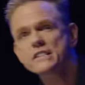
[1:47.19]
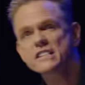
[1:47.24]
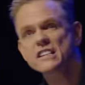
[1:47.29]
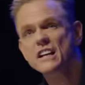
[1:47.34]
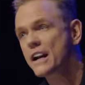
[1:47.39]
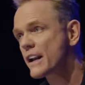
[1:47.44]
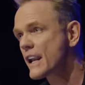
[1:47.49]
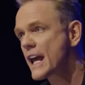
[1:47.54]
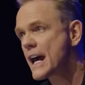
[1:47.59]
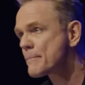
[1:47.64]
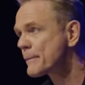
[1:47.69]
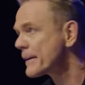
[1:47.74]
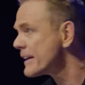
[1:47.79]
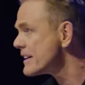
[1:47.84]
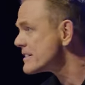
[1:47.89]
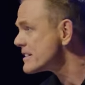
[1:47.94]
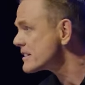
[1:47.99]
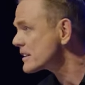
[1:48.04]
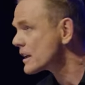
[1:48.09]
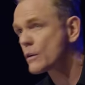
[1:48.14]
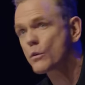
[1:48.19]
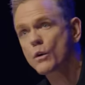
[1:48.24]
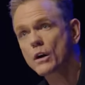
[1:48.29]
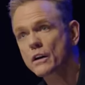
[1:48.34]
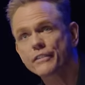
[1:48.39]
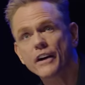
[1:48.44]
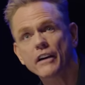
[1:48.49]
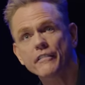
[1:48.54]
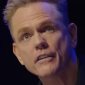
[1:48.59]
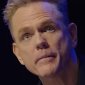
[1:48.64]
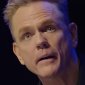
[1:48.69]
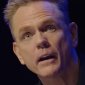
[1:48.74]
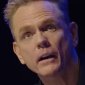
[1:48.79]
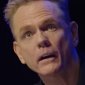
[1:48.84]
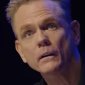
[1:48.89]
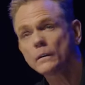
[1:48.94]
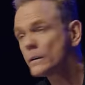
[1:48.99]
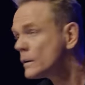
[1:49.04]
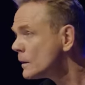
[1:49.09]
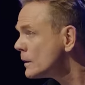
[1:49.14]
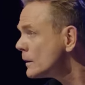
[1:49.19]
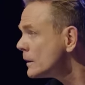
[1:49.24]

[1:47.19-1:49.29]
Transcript: wrote this on a napkin. Is this going to work for everybody?